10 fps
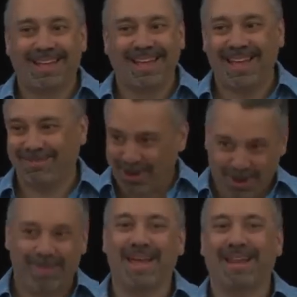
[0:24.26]
and
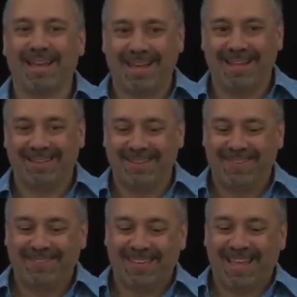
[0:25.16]
mo better.
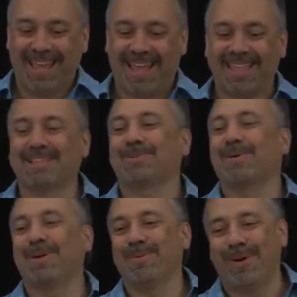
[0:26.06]
And that's
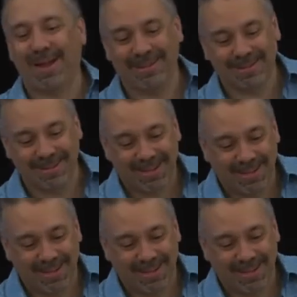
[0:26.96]
what we want.